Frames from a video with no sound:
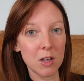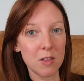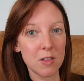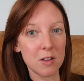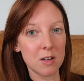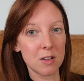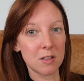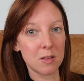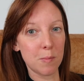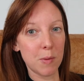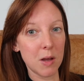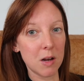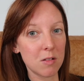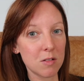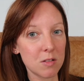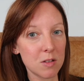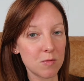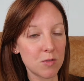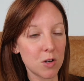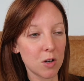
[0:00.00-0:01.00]
in the
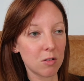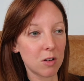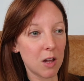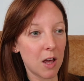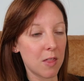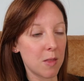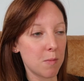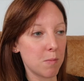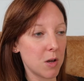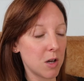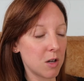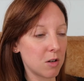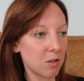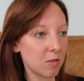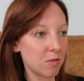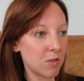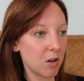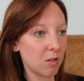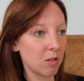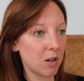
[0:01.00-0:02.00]
disappearance of Nola and the murder
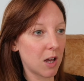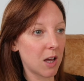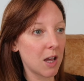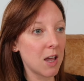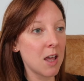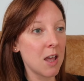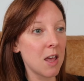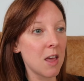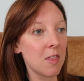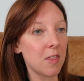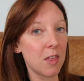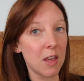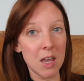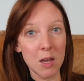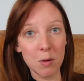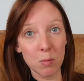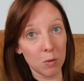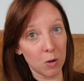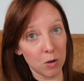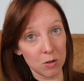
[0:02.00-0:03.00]
of Nola, that
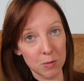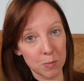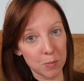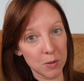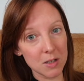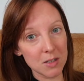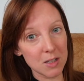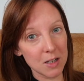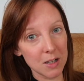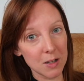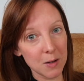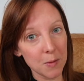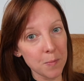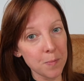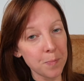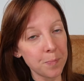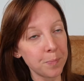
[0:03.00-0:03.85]
he will go to prison.